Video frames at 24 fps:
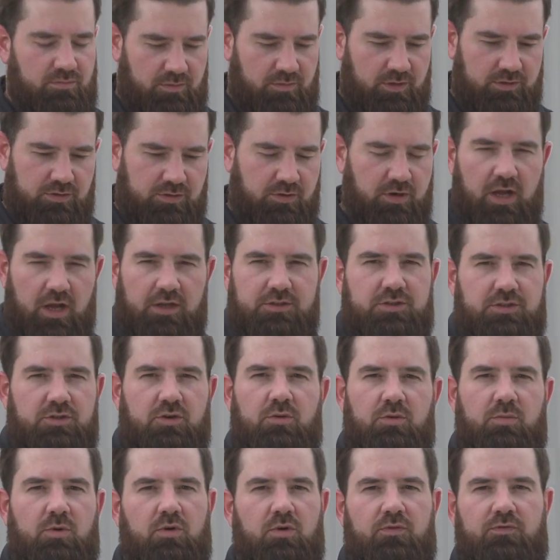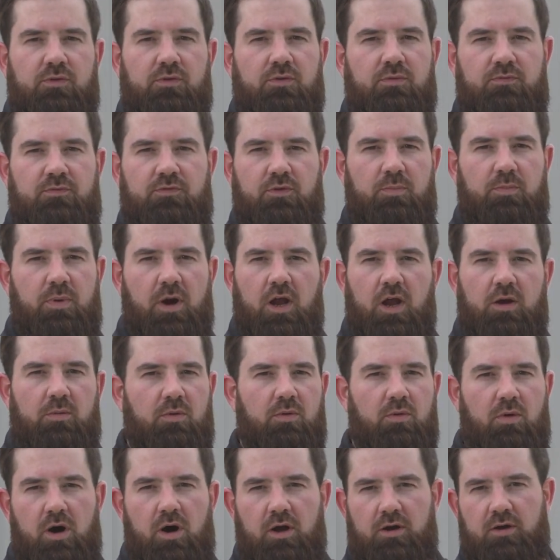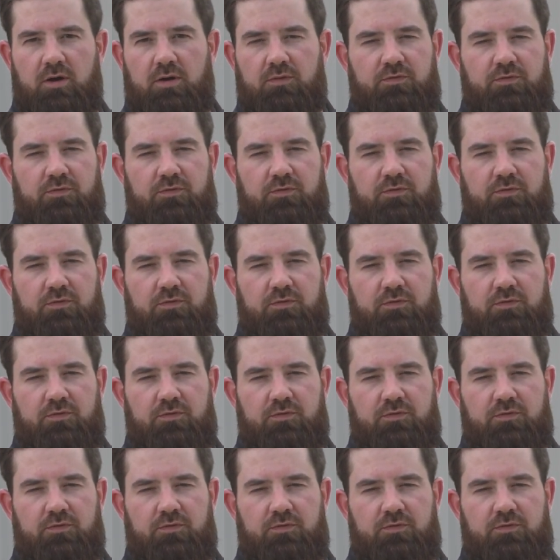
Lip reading: These are not suitable for potable water